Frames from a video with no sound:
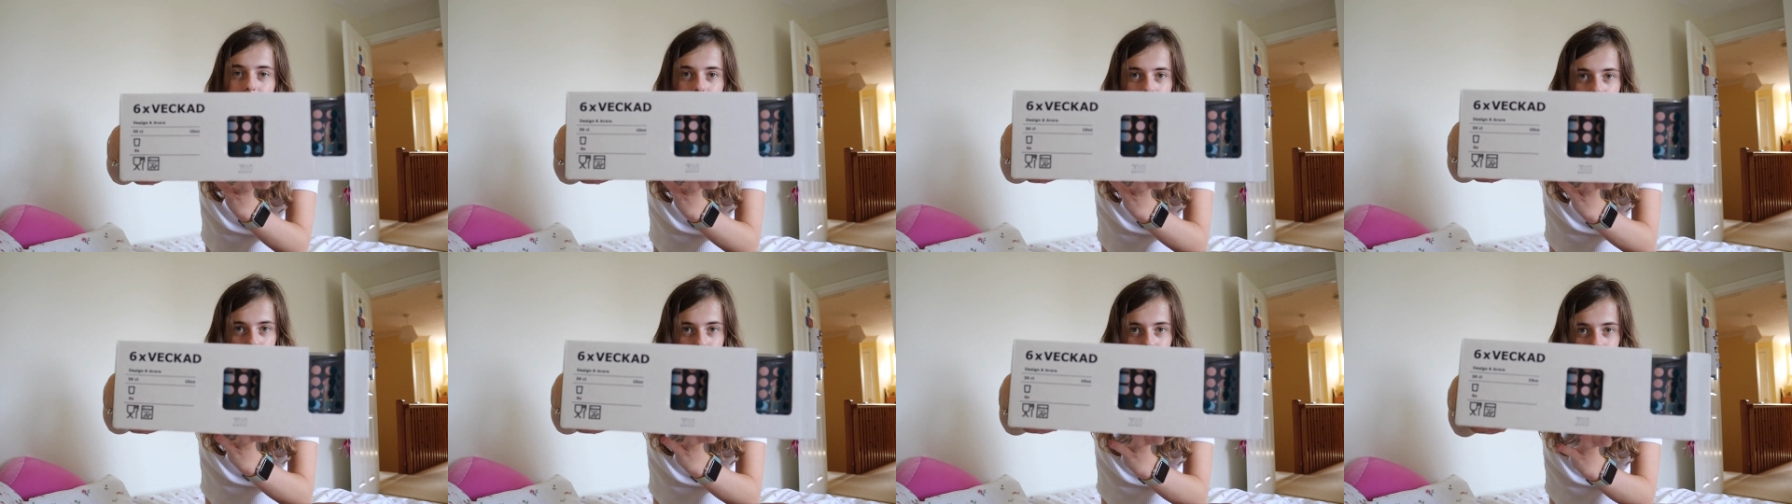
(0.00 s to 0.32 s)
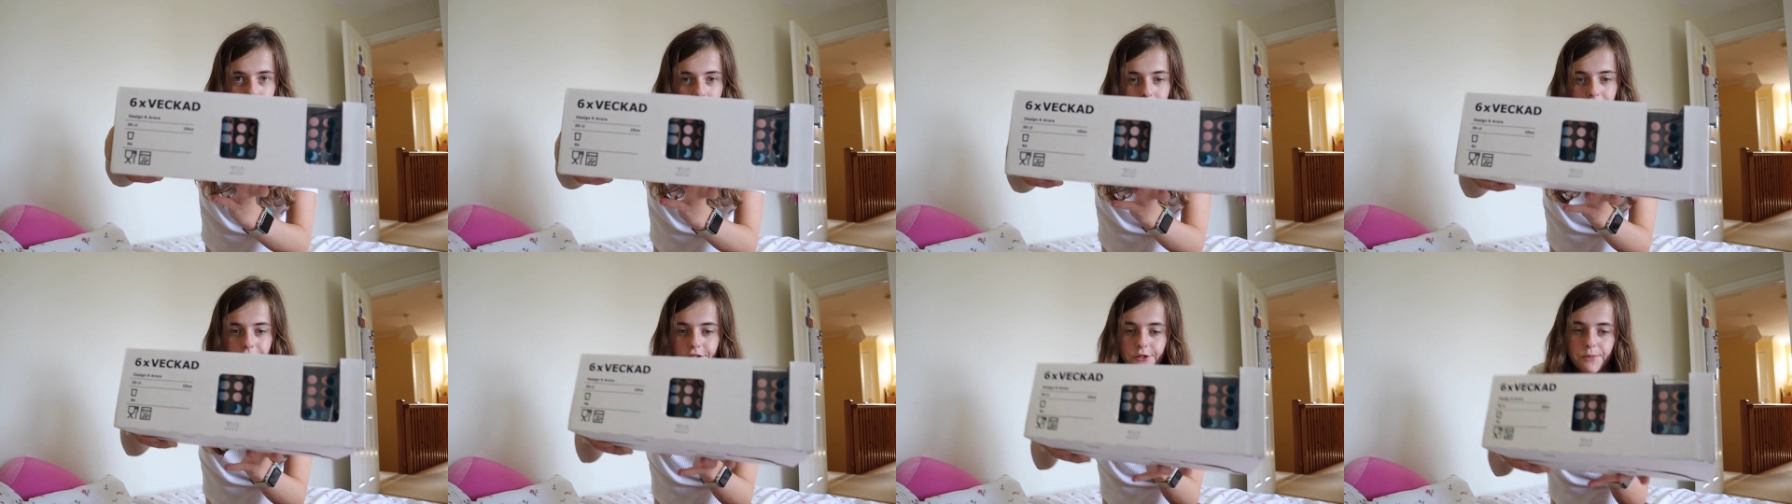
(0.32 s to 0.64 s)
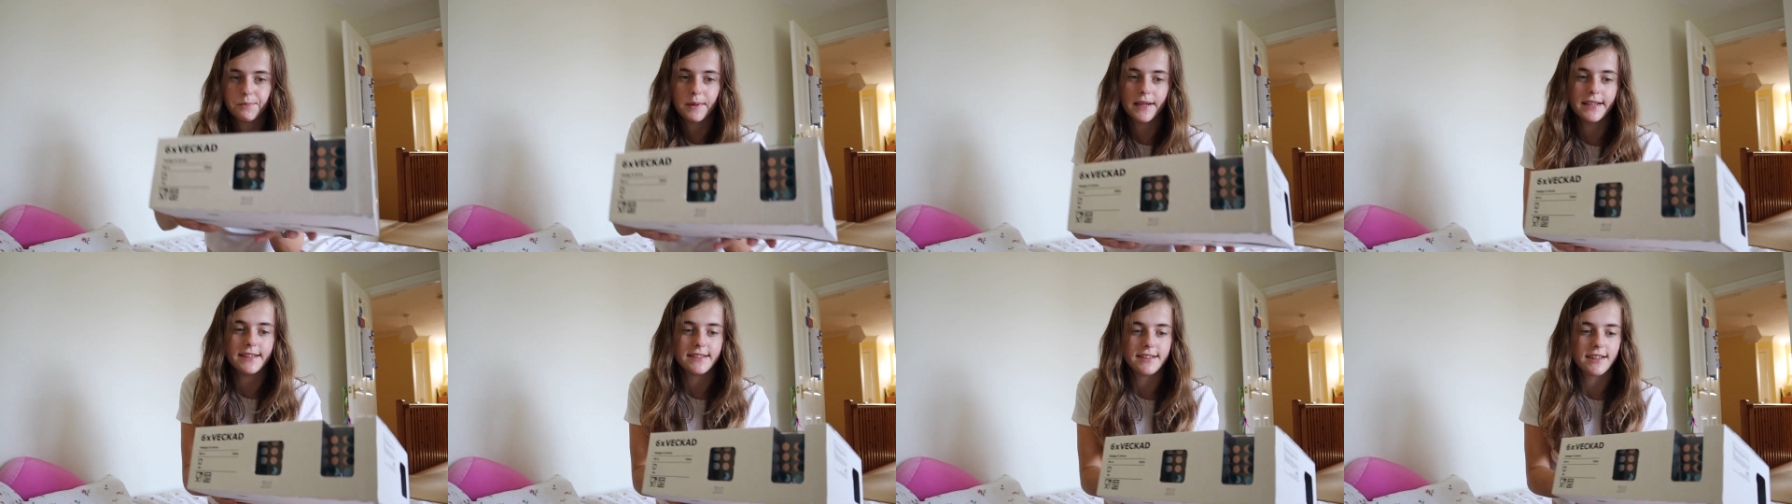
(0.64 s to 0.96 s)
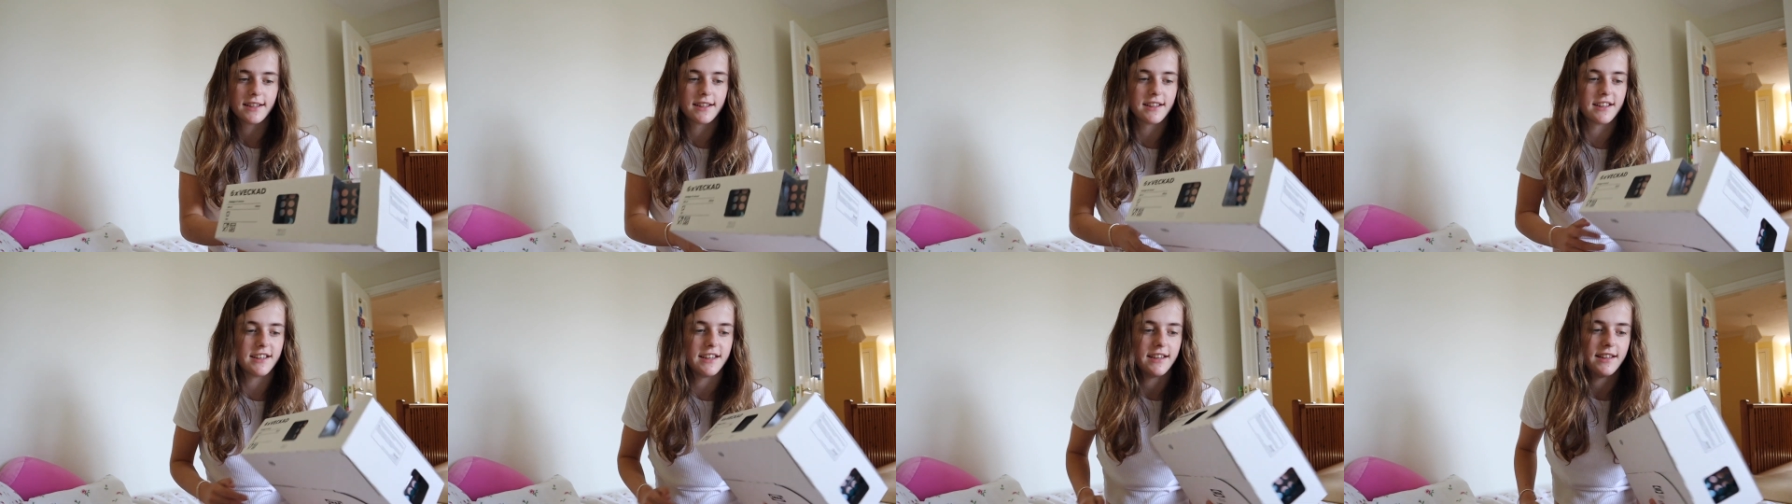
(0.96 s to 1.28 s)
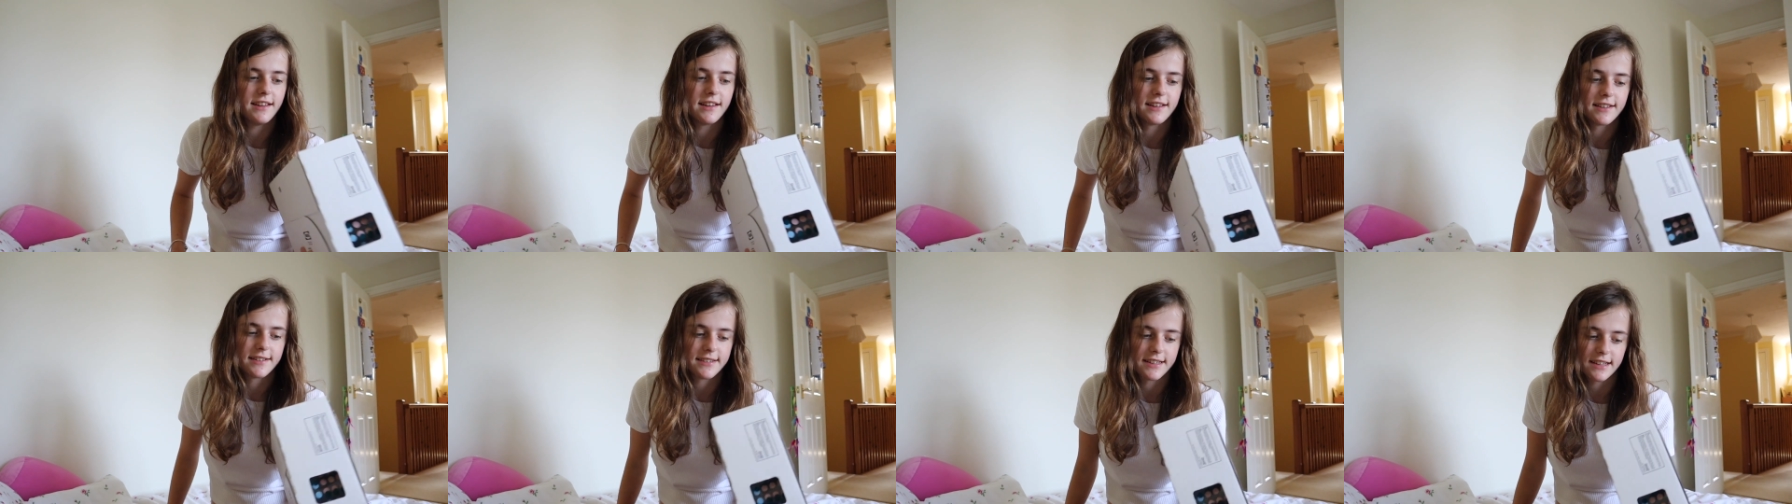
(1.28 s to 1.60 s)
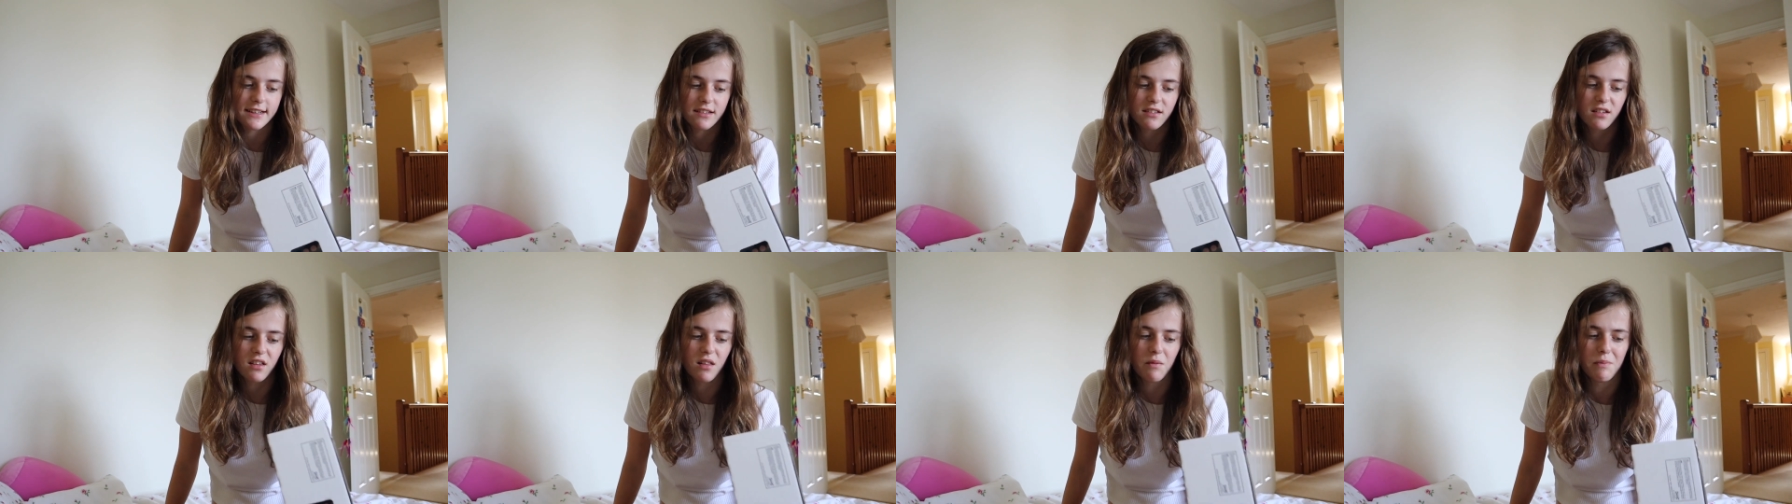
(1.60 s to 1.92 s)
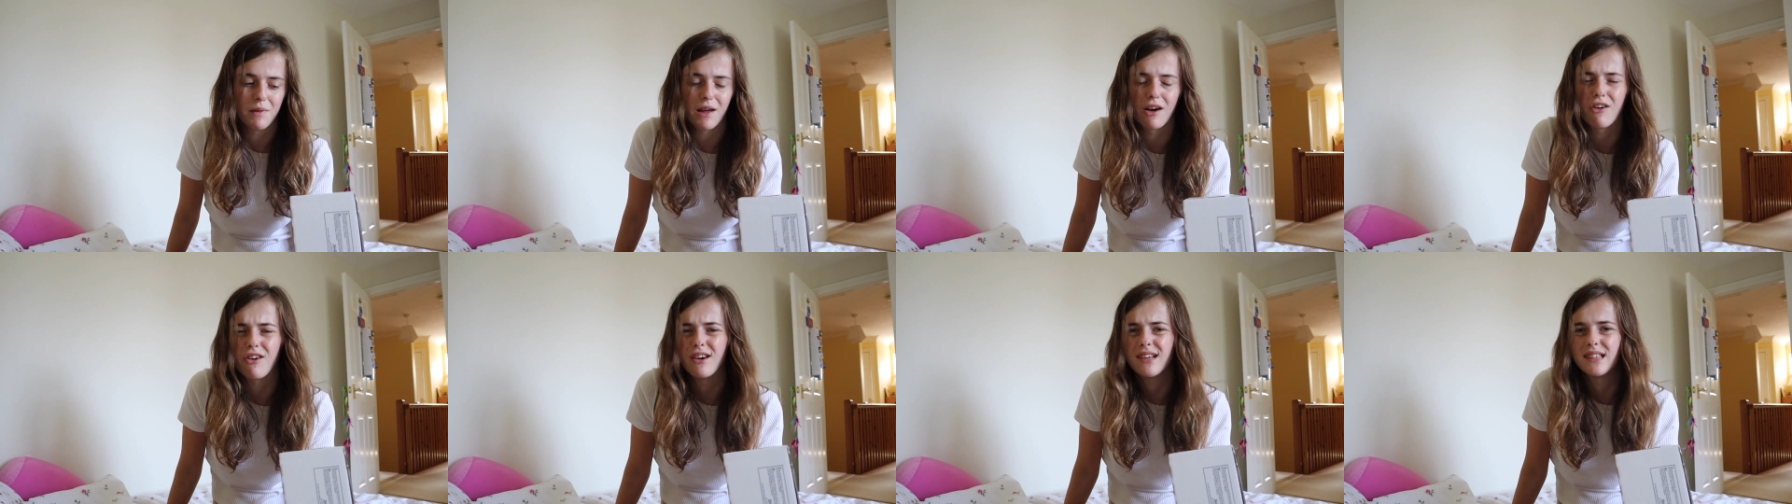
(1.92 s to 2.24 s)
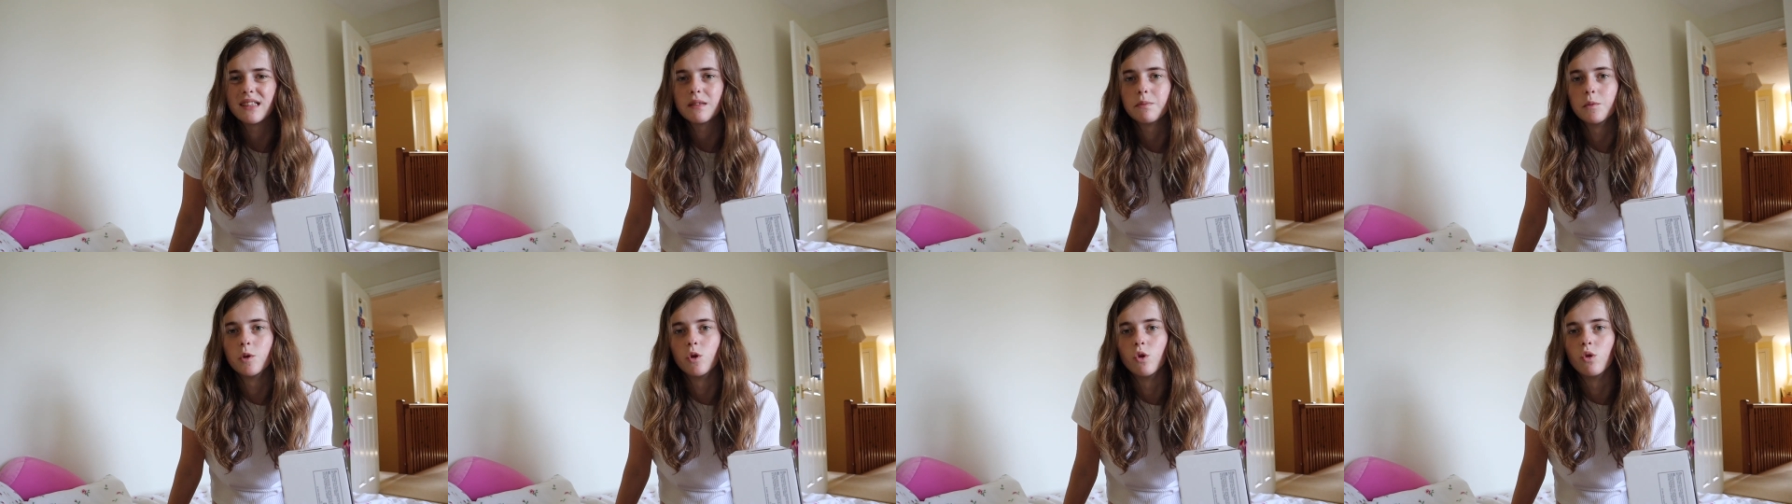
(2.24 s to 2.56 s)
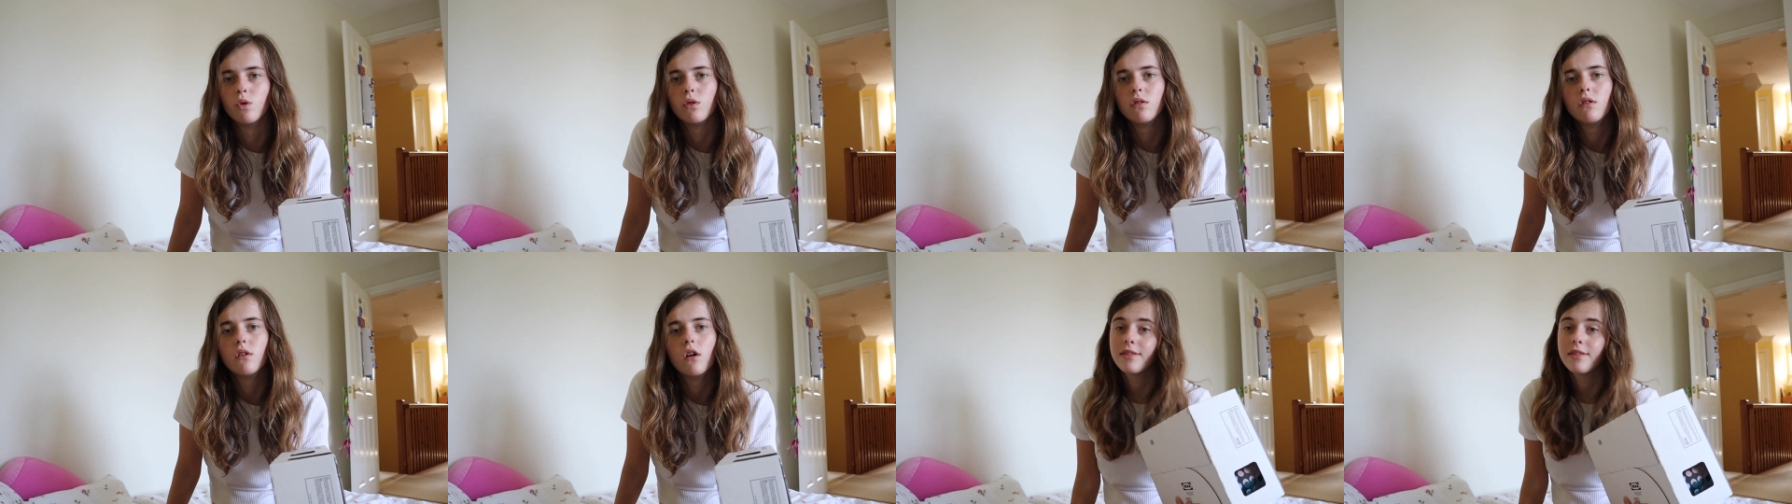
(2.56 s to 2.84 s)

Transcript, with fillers: And basically the six of them, they're quite small,